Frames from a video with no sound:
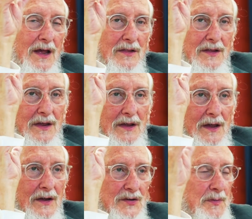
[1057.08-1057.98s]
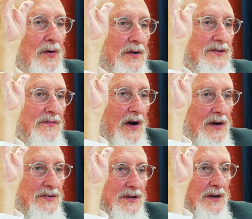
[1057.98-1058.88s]
the experience of
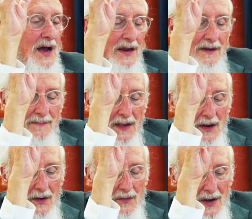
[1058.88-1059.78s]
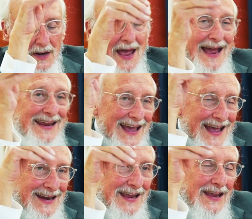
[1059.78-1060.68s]
Har Sinai, right?
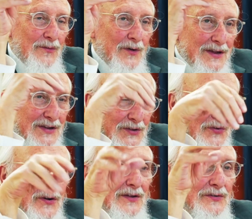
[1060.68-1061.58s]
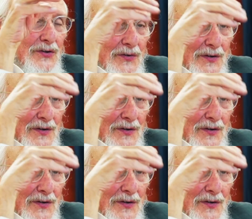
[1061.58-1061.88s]
Again, what he's alluding to